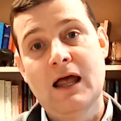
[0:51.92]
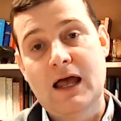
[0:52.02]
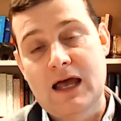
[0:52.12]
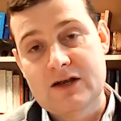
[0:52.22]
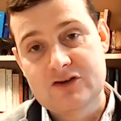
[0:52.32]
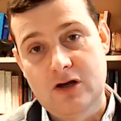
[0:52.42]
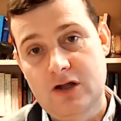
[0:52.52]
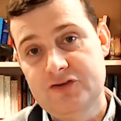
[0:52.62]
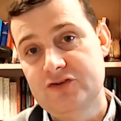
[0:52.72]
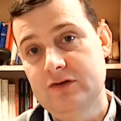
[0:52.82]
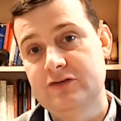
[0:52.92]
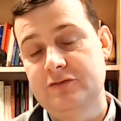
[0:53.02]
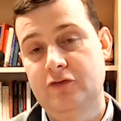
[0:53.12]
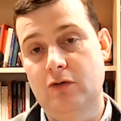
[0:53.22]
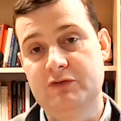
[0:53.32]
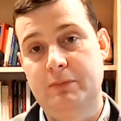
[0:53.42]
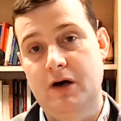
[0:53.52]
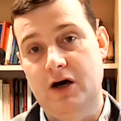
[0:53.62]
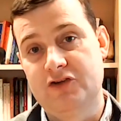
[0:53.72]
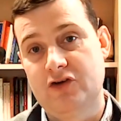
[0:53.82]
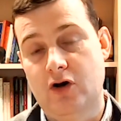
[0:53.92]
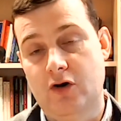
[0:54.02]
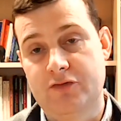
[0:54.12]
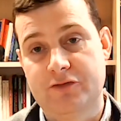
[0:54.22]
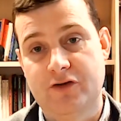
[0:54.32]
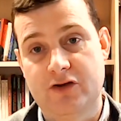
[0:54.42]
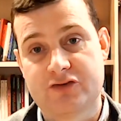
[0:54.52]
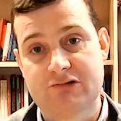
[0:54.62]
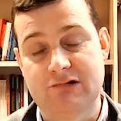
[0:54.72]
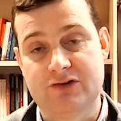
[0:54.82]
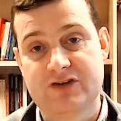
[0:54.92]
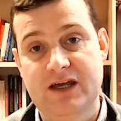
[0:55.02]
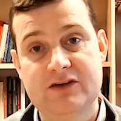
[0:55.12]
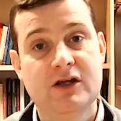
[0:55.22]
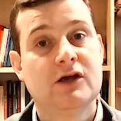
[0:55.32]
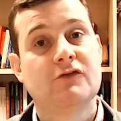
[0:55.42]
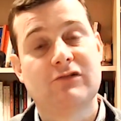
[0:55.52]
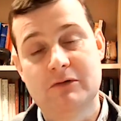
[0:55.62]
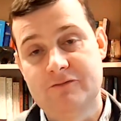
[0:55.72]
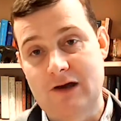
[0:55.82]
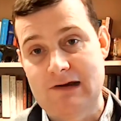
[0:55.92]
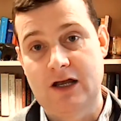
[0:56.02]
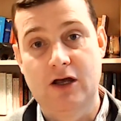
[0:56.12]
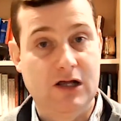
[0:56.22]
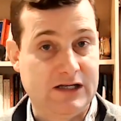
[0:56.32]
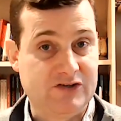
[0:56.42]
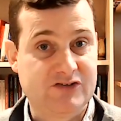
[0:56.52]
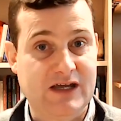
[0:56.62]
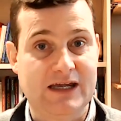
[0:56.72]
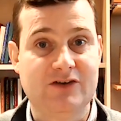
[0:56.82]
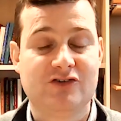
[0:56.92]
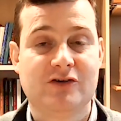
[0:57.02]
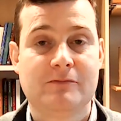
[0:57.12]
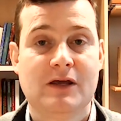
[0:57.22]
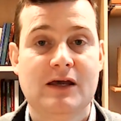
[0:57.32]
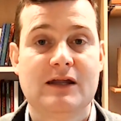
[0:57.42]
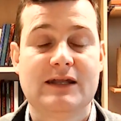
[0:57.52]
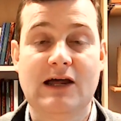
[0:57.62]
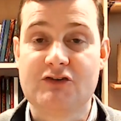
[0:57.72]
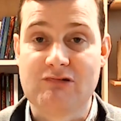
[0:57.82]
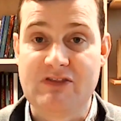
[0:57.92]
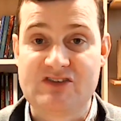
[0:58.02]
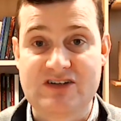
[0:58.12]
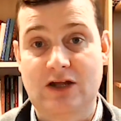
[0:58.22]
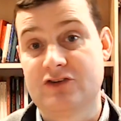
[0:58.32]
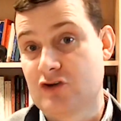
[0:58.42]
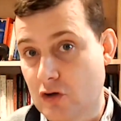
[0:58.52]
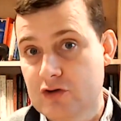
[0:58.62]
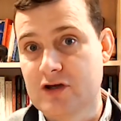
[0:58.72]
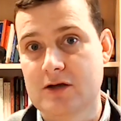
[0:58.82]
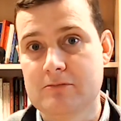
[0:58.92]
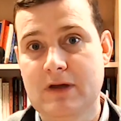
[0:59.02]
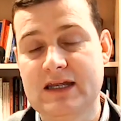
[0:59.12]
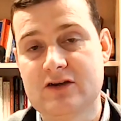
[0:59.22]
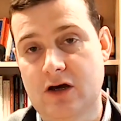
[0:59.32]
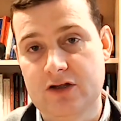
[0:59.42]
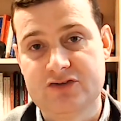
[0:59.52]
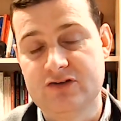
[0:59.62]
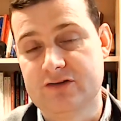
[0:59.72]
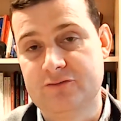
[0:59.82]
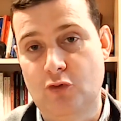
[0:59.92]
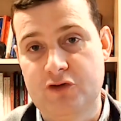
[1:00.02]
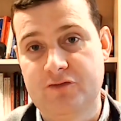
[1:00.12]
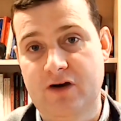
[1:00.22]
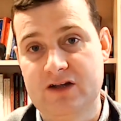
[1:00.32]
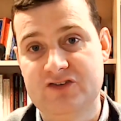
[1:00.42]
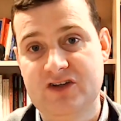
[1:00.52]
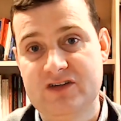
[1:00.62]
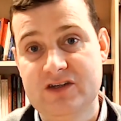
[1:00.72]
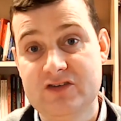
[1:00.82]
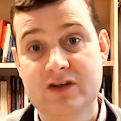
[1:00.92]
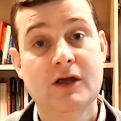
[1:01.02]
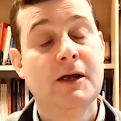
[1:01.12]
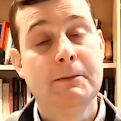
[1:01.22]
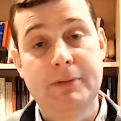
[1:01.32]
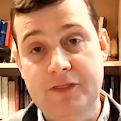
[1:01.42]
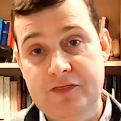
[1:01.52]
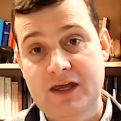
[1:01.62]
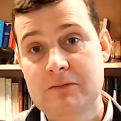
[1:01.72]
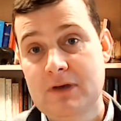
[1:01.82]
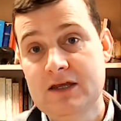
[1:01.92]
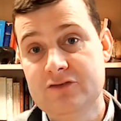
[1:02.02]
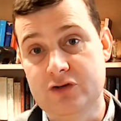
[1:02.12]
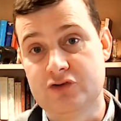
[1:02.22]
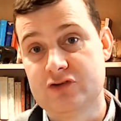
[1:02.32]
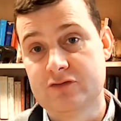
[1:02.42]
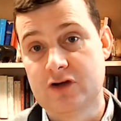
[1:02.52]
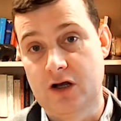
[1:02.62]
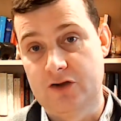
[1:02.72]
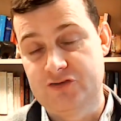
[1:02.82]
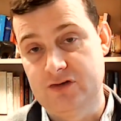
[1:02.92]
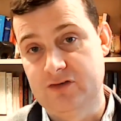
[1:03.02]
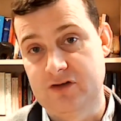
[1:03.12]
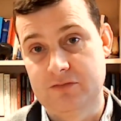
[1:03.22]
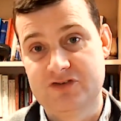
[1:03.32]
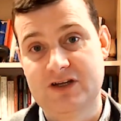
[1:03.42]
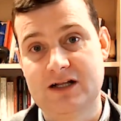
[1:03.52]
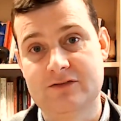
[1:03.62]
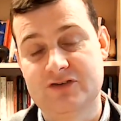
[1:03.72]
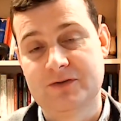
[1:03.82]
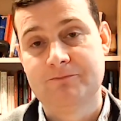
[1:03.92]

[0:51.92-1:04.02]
And castles formed part of the First Crusade from a very early stage. Naturally, they set out to conquer many castles and fortified cities, but they made use of castles themselves.